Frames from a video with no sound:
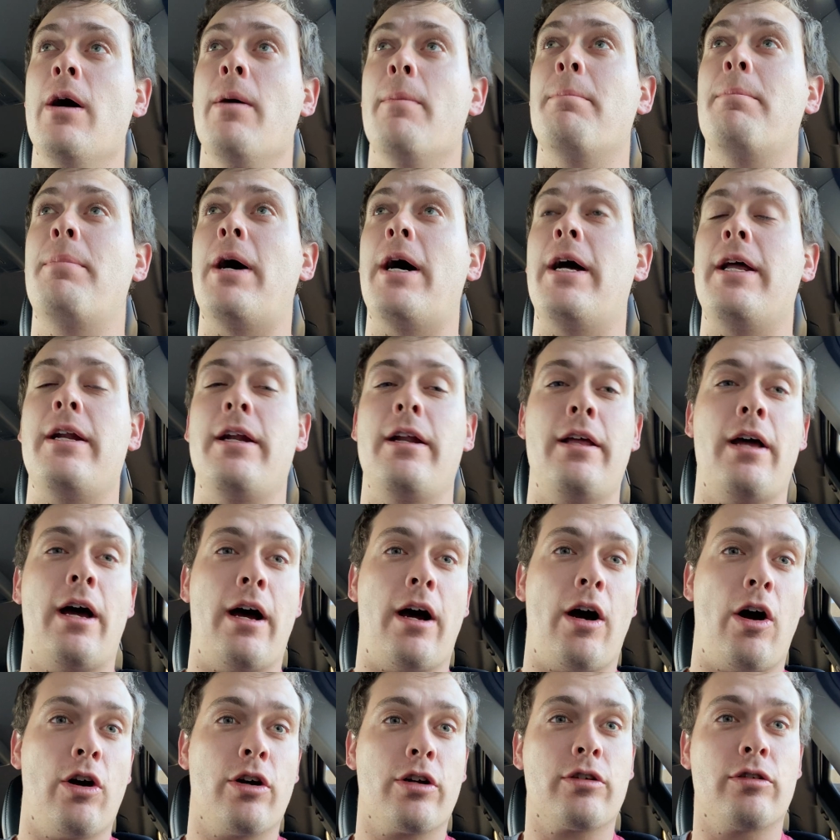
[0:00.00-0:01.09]
But
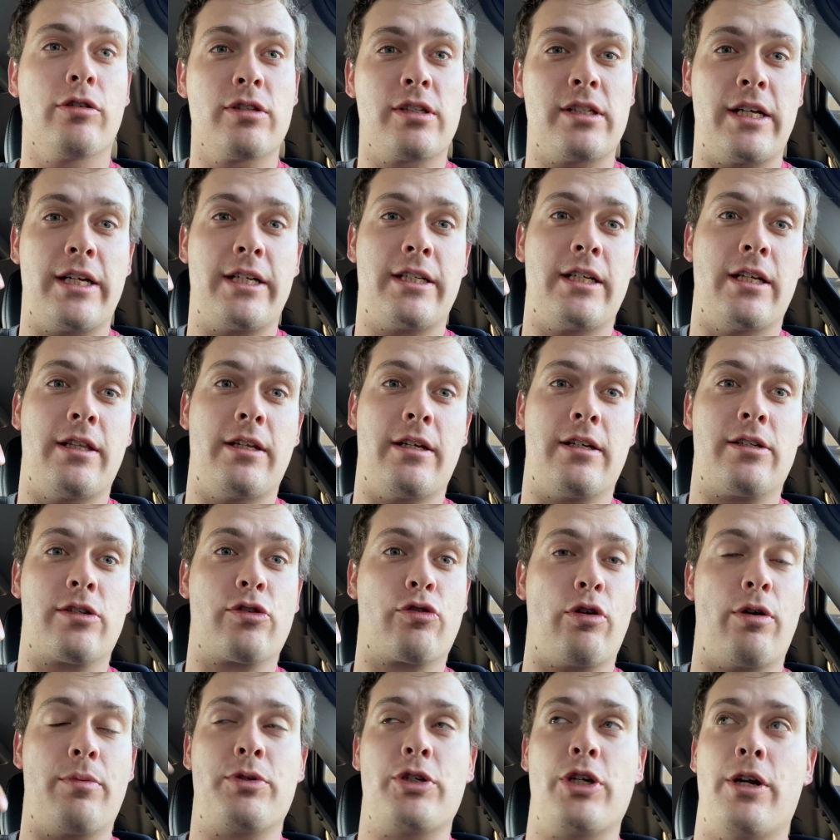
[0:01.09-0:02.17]
articles linked in the
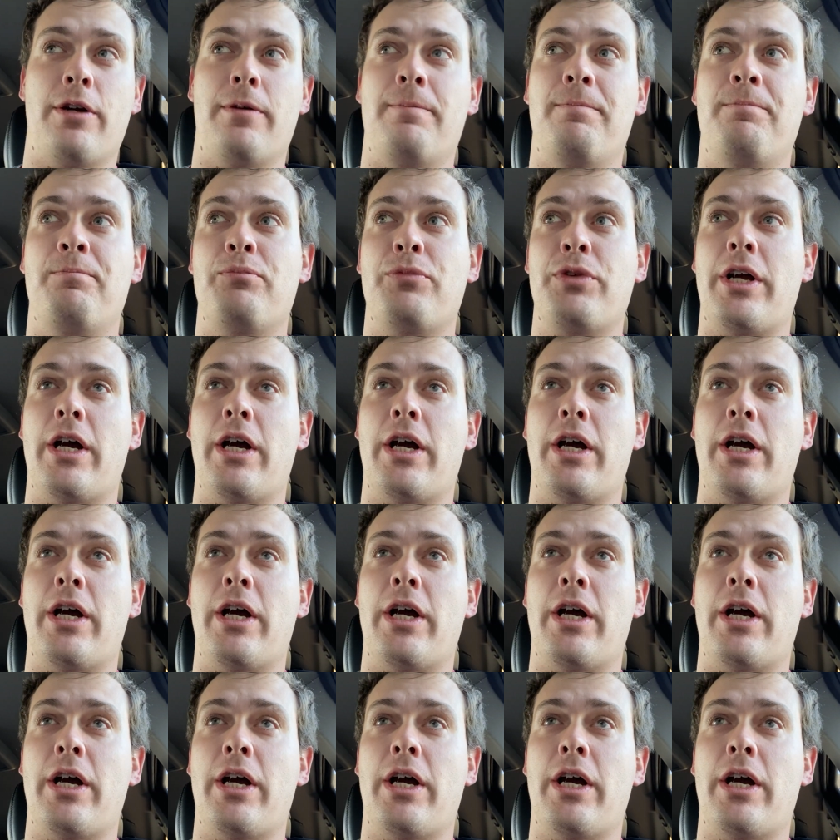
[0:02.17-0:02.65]
description,